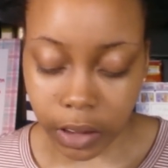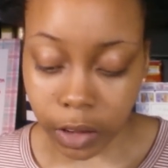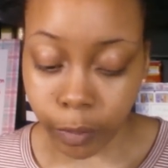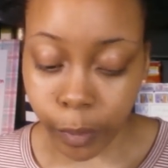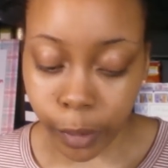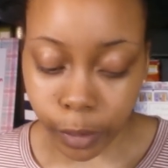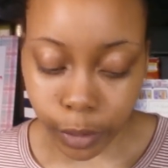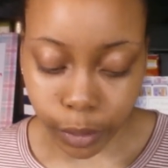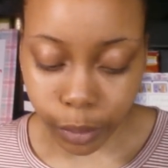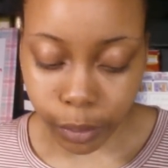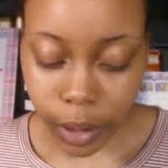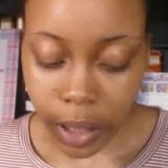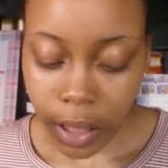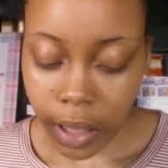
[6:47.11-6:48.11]
It's
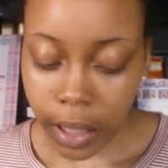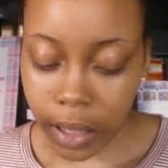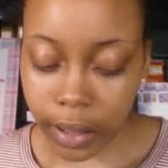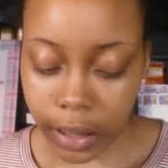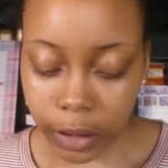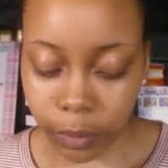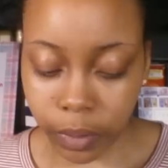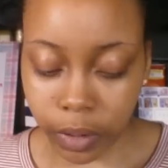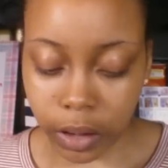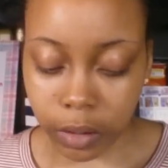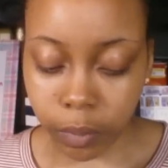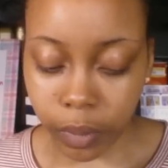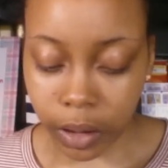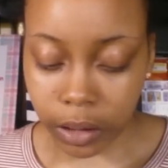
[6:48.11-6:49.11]
personal, and that's what
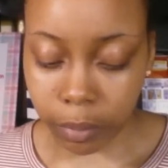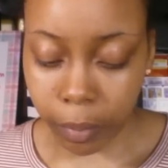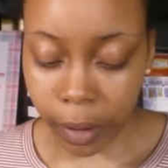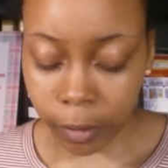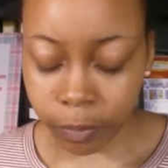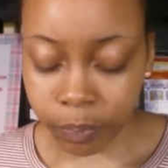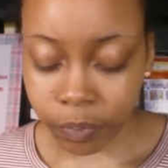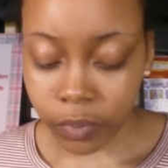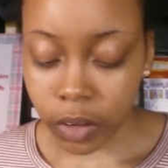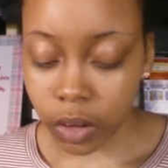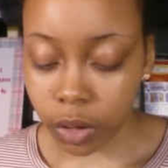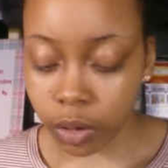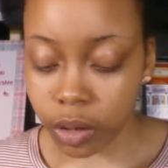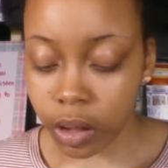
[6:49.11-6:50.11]
this book is about:
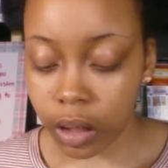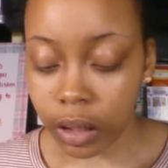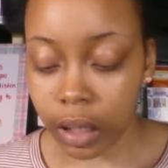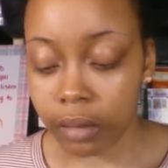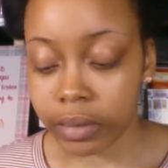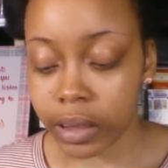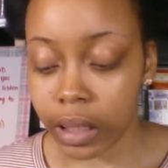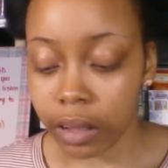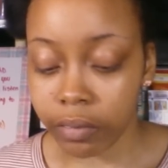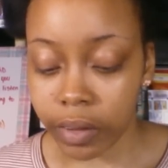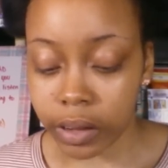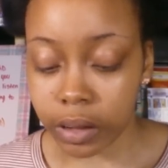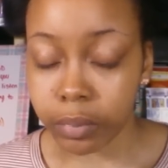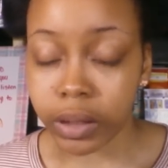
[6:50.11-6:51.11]
choosing a lifestyle of
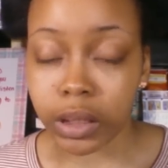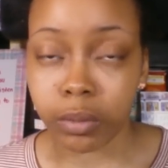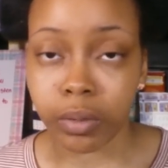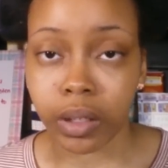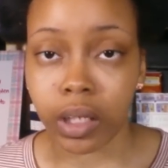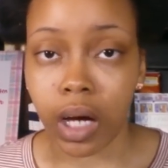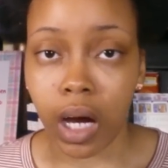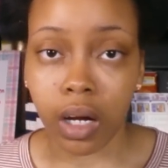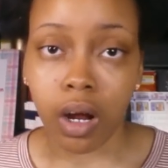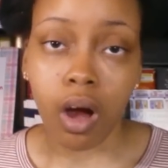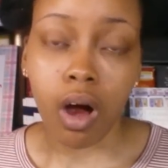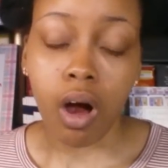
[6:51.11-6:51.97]
intimacy with God.